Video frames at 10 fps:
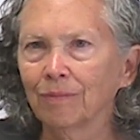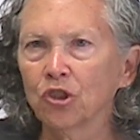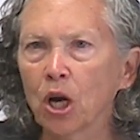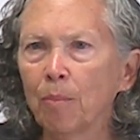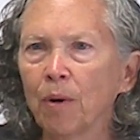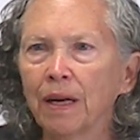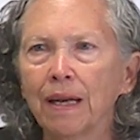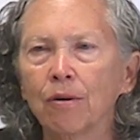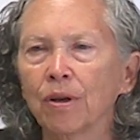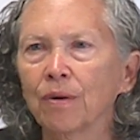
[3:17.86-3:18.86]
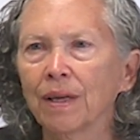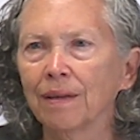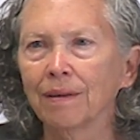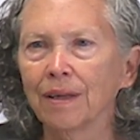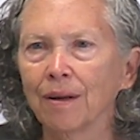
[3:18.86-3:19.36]
Chomp on it, or you
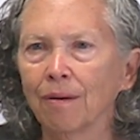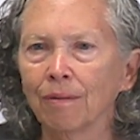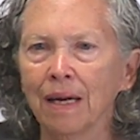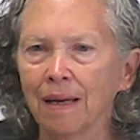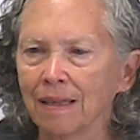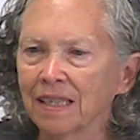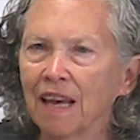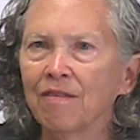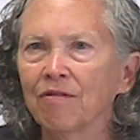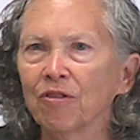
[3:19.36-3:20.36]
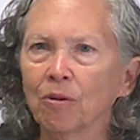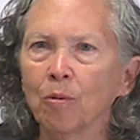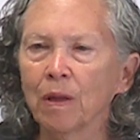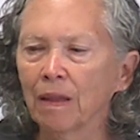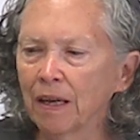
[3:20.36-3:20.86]
can, save it for a
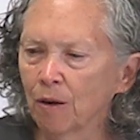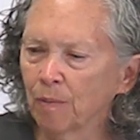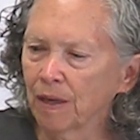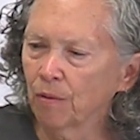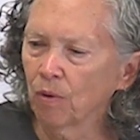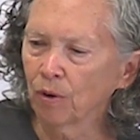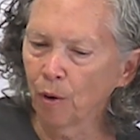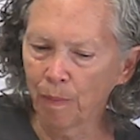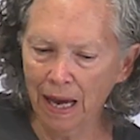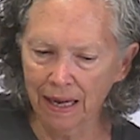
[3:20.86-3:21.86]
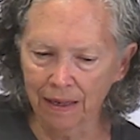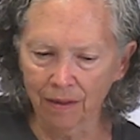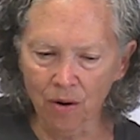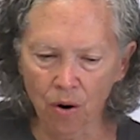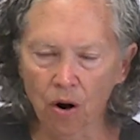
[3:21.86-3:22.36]
little bit later, but it won't go bad in
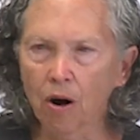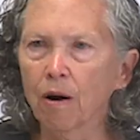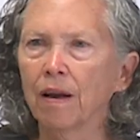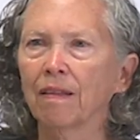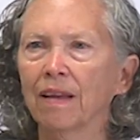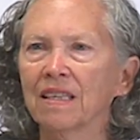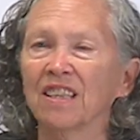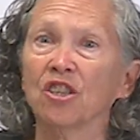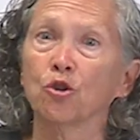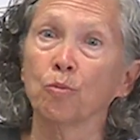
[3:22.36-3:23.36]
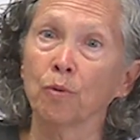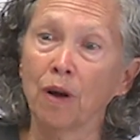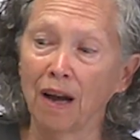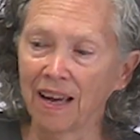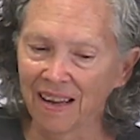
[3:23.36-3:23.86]
the car unless it's super
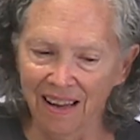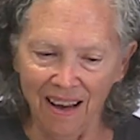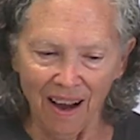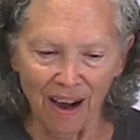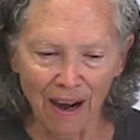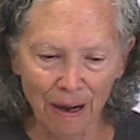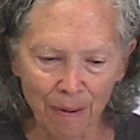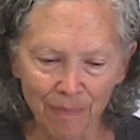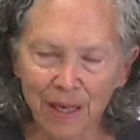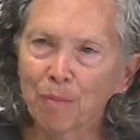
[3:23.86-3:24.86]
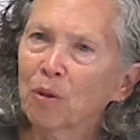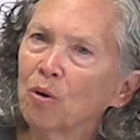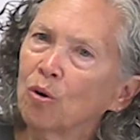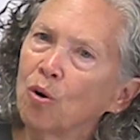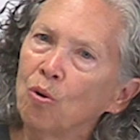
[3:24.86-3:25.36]
hot. Keep a
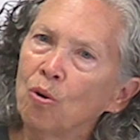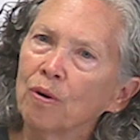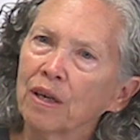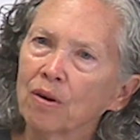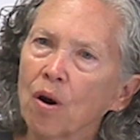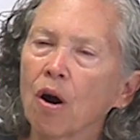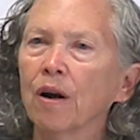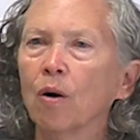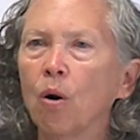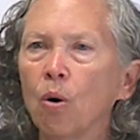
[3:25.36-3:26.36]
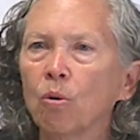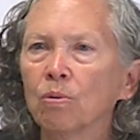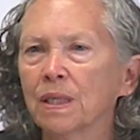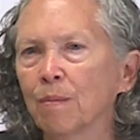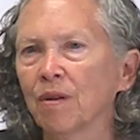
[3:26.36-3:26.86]
little cooler in your car to
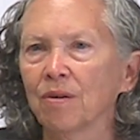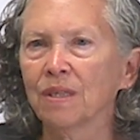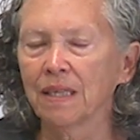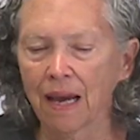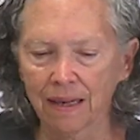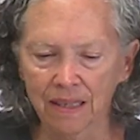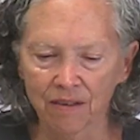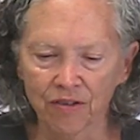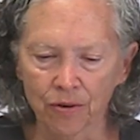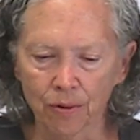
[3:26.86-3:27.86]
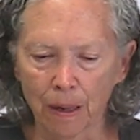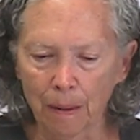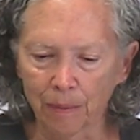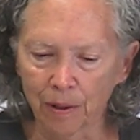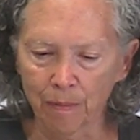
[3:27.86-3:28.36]
hold some of those snacks if you're
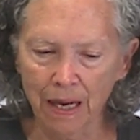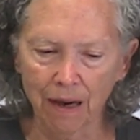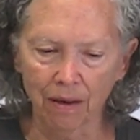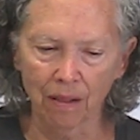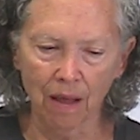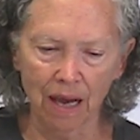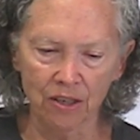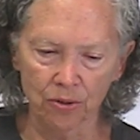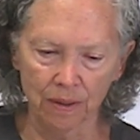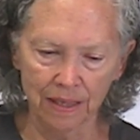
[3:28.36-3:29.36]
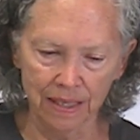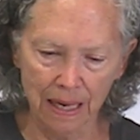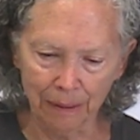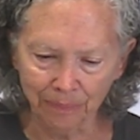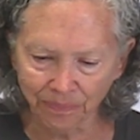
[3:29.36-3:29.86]
going to be out a lot during the
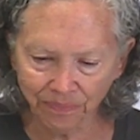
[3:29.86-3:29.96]
day.